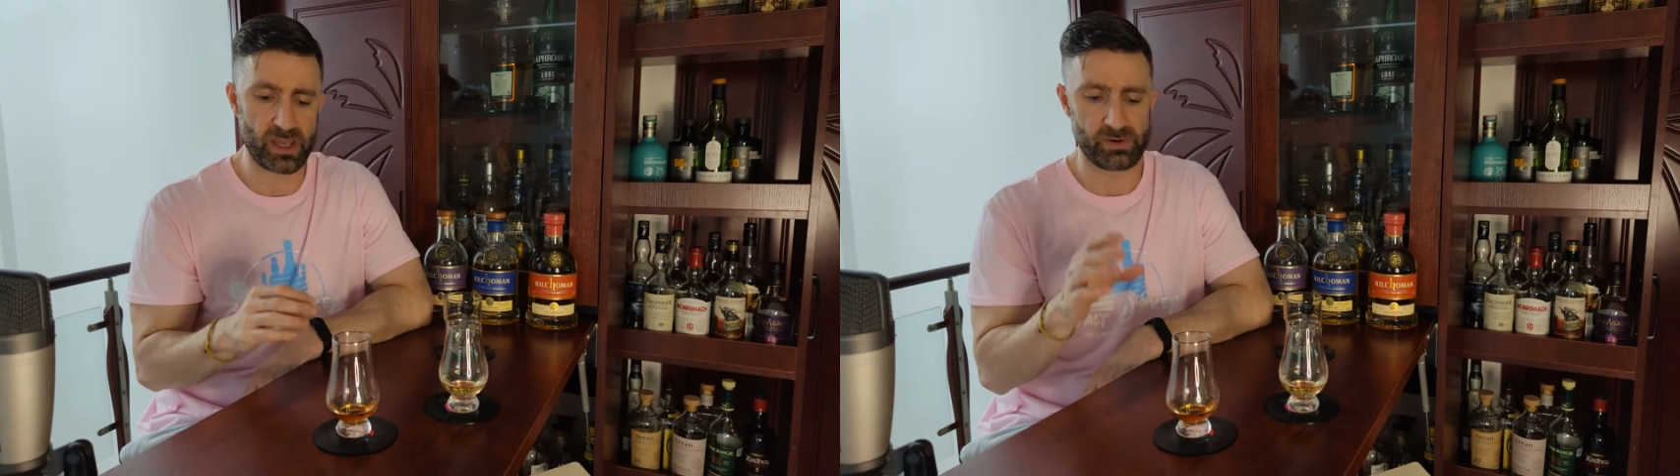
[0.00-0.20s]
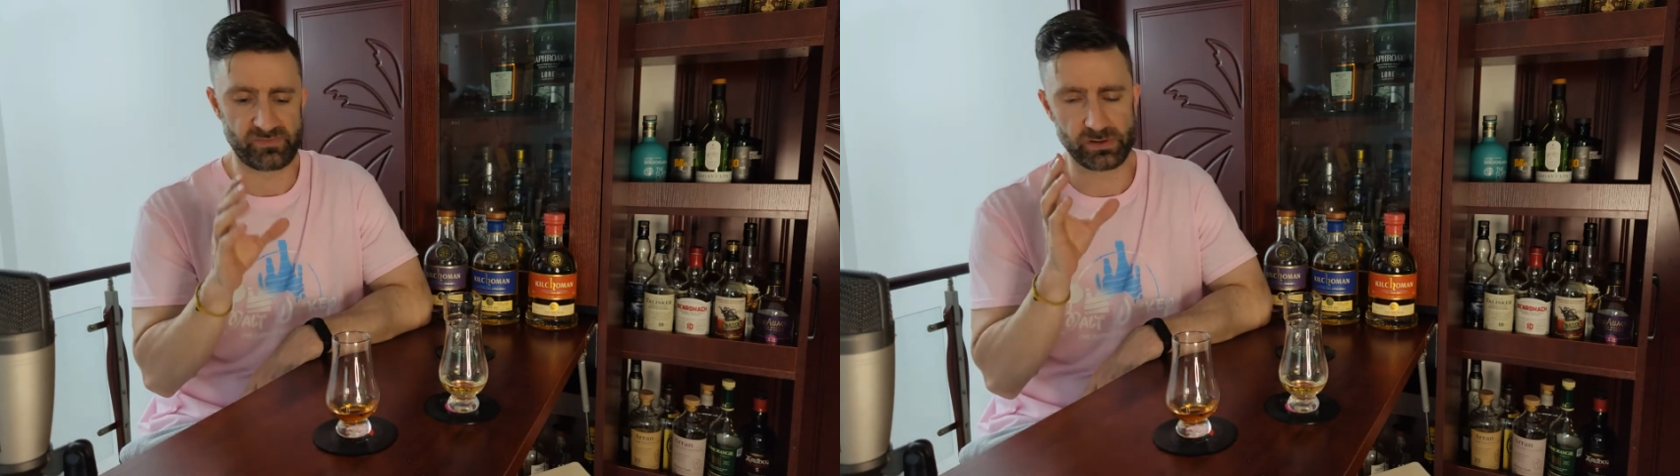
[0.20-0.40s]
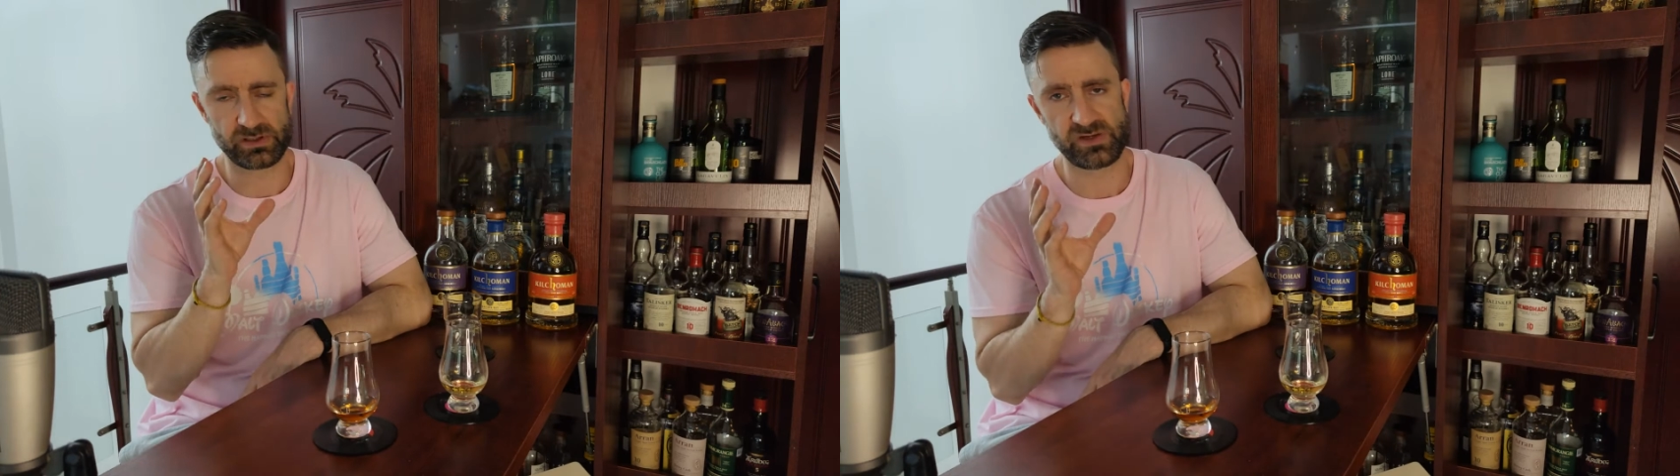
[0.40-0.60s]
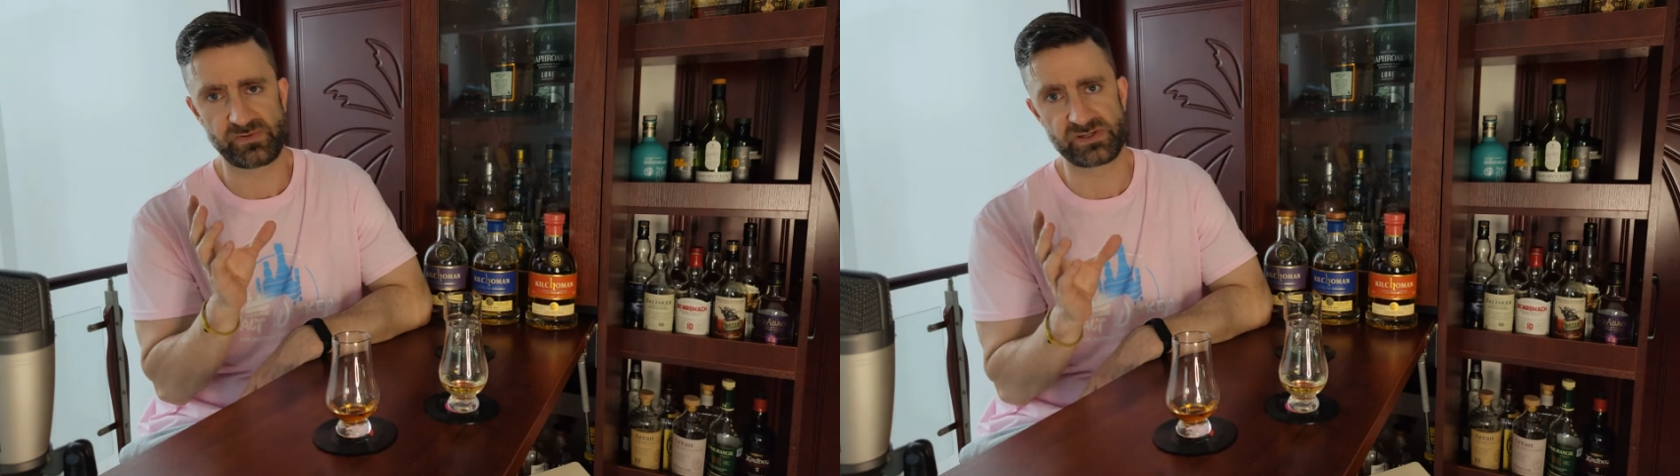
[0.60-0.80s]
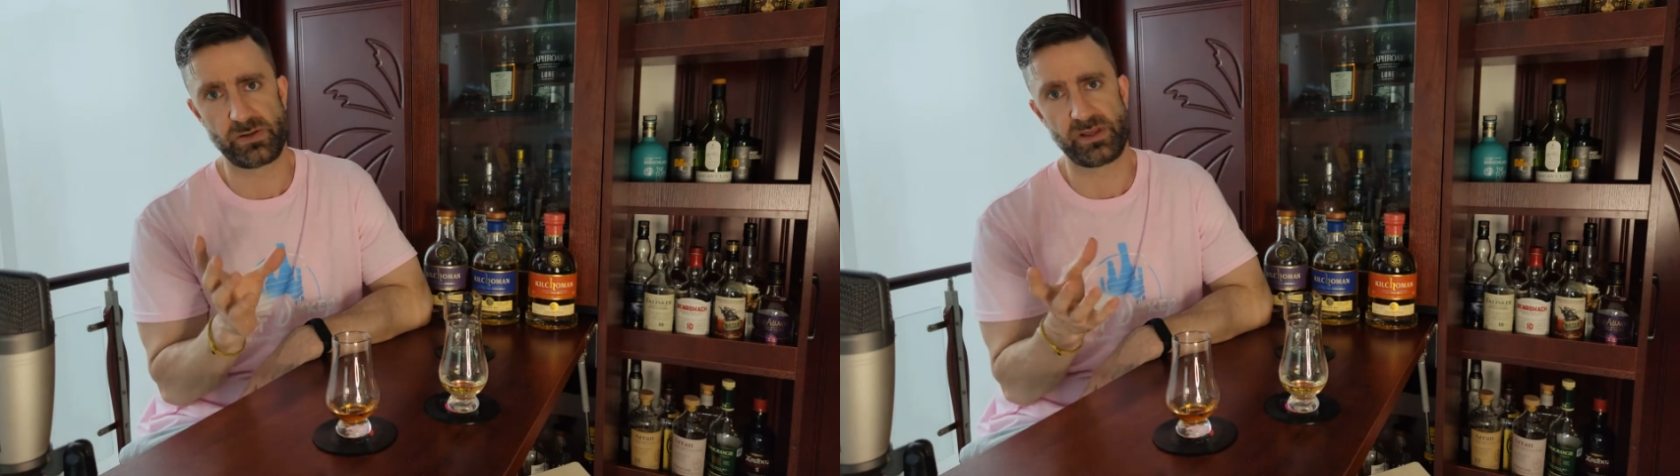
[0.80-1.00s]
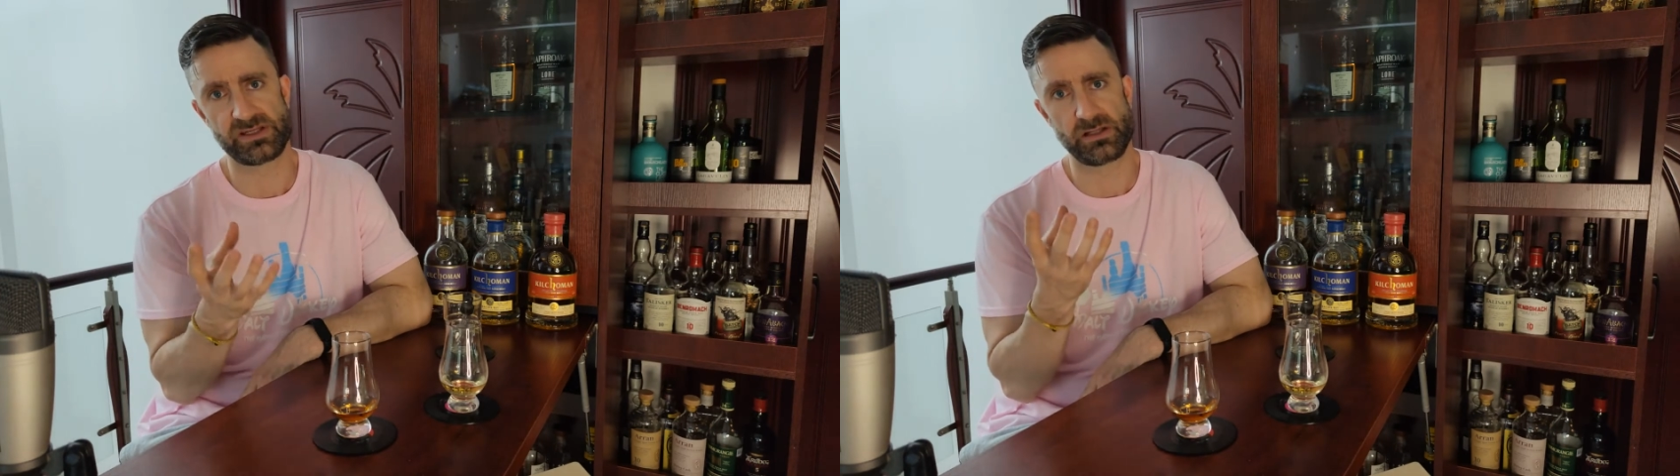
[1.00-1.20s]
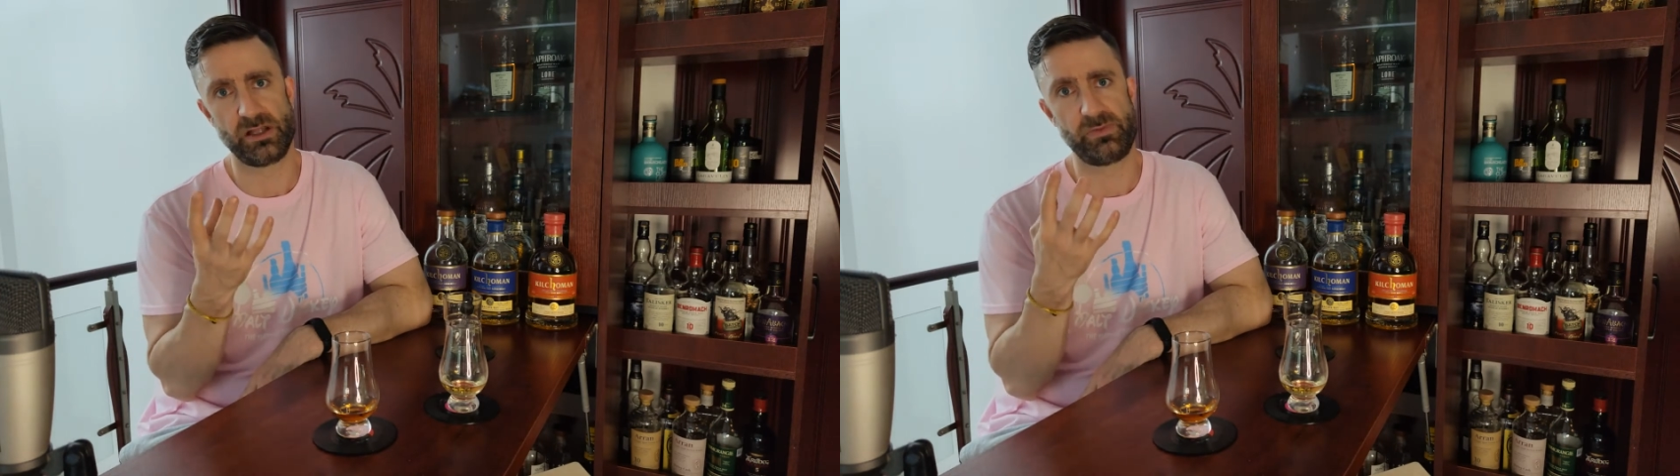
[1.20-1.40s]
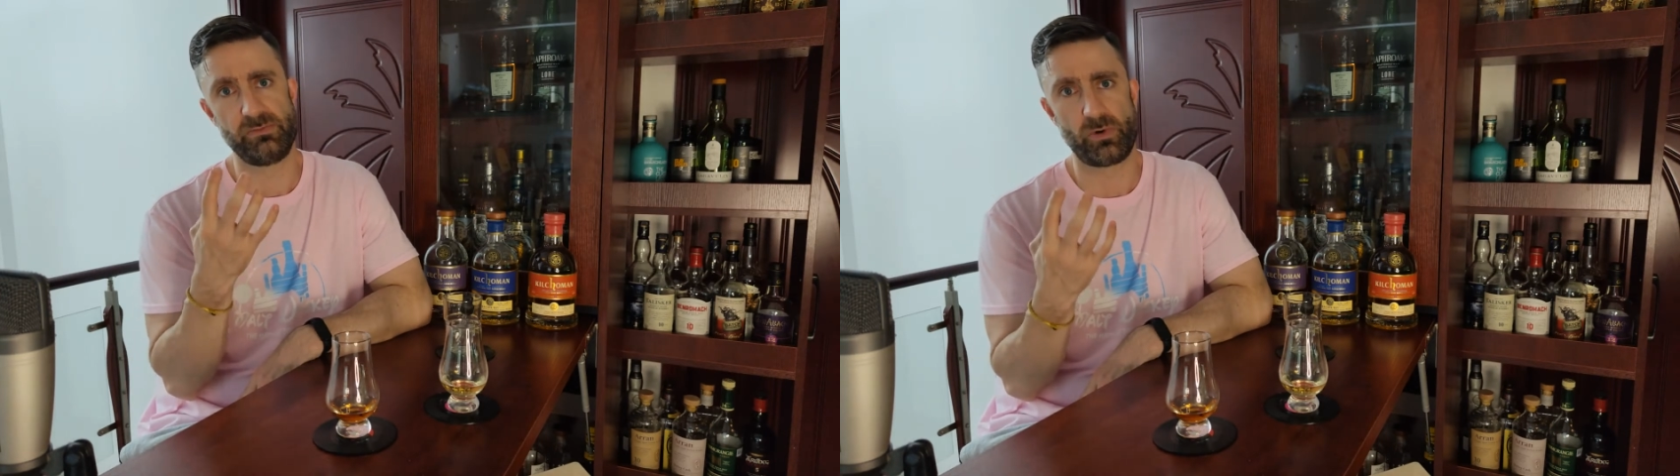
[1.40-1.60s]
But if you're looking for something that's a
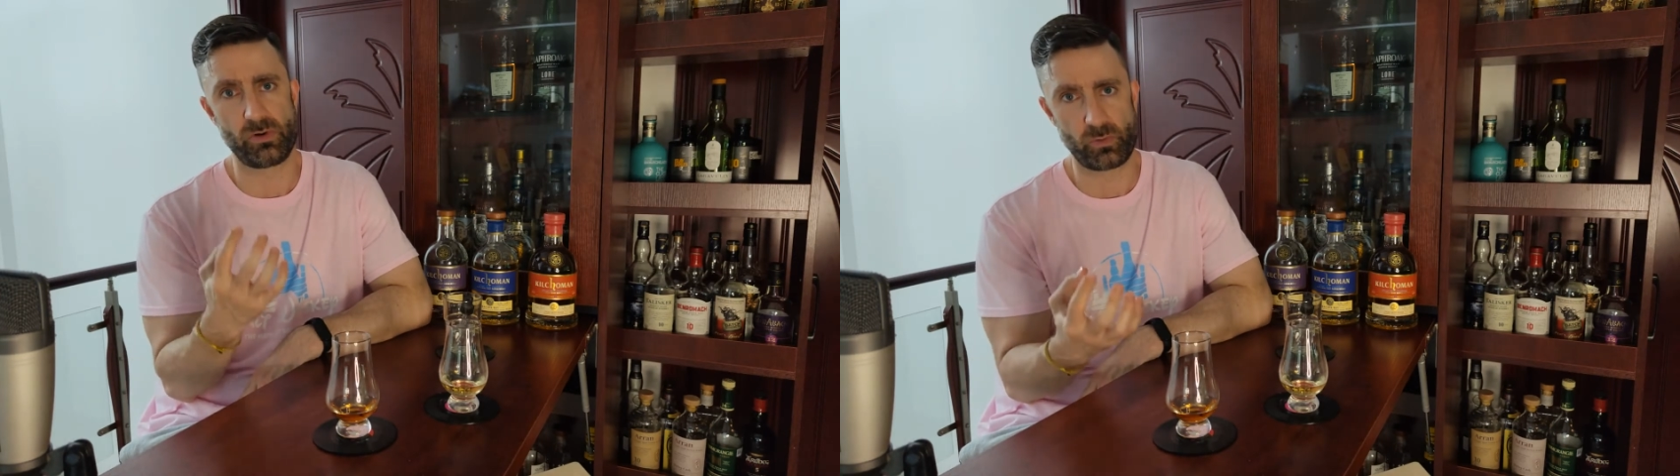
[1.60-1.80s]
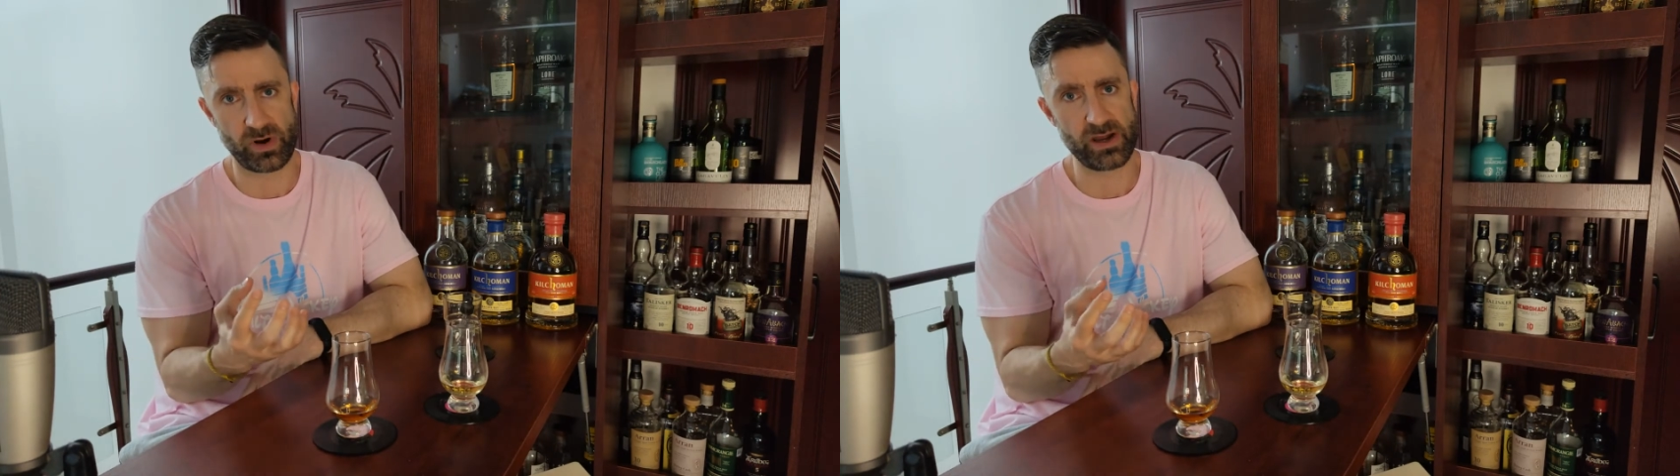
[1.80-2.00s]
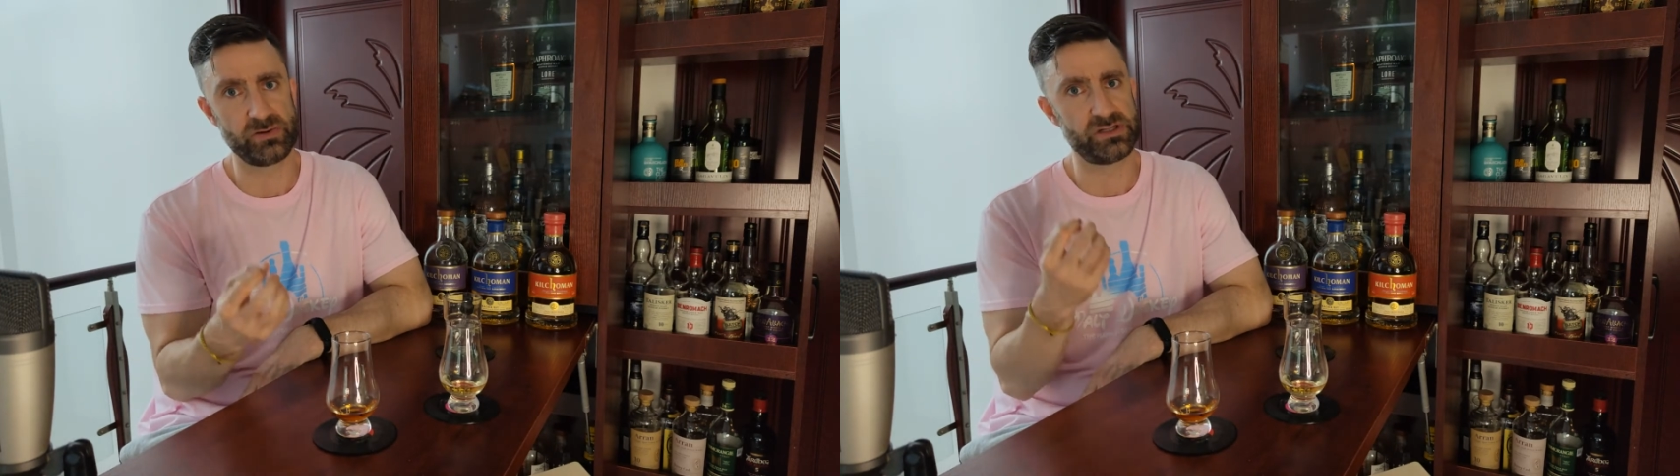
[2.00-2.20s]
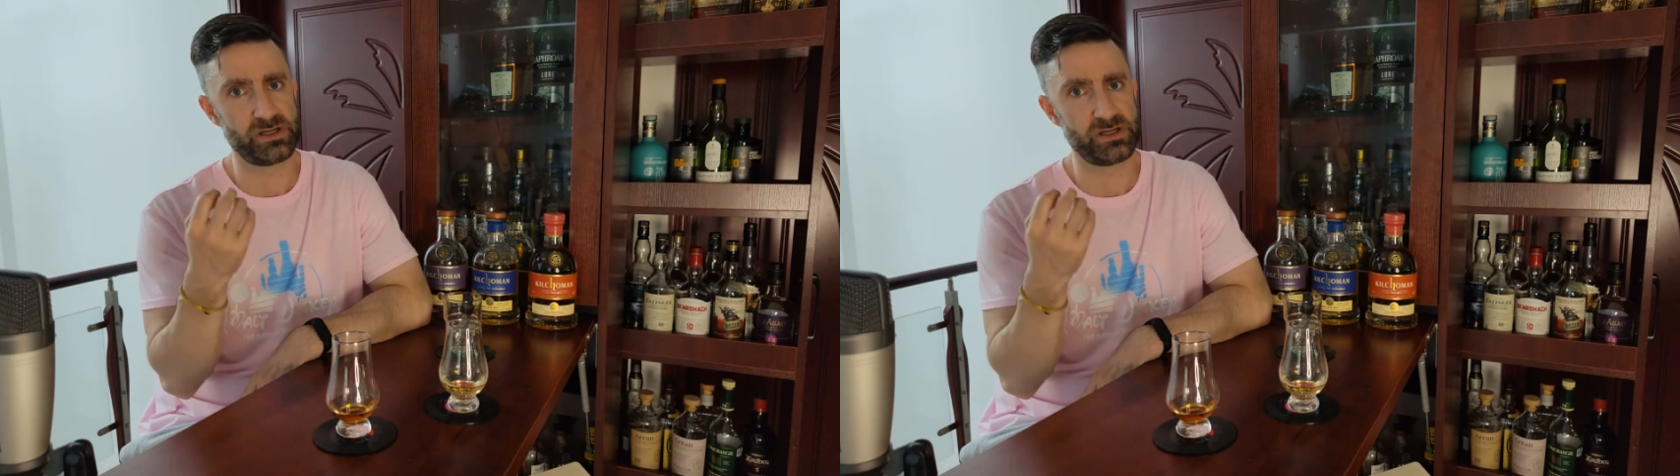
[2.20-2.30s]
little bit more rounded,